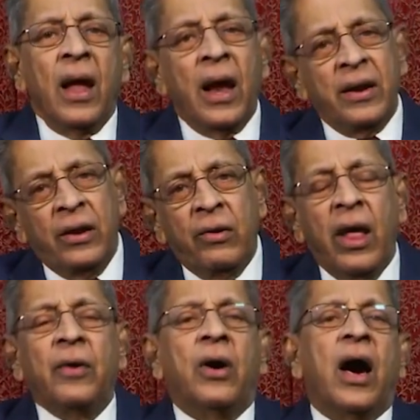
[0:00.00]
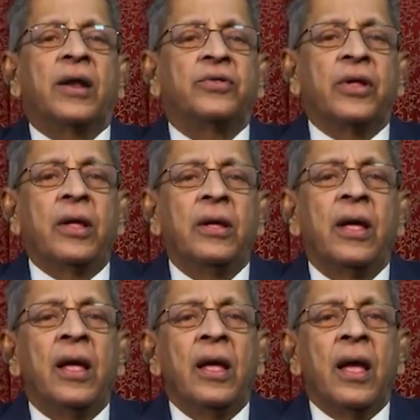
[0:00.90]
And he'll have harati
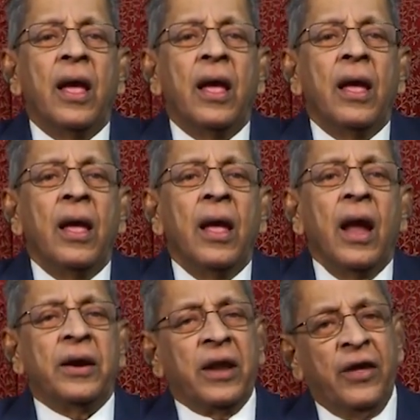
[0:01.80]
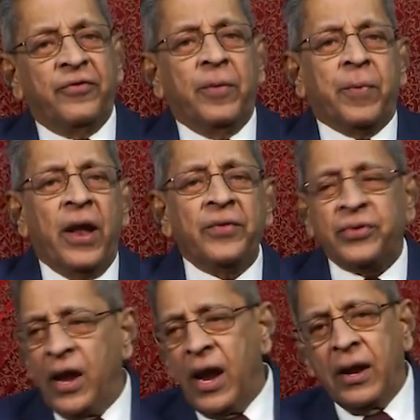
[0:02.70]
at every
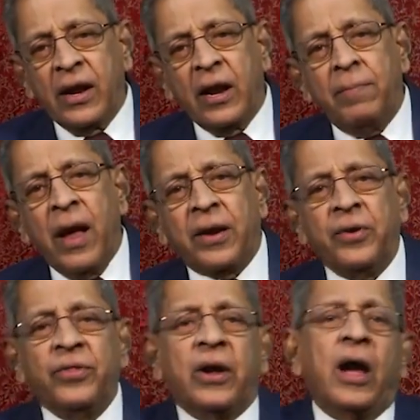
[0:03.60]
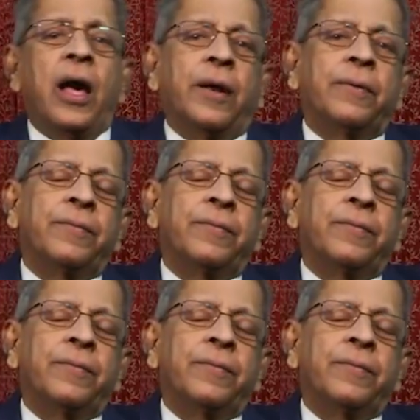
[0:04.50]
place and get back into the car.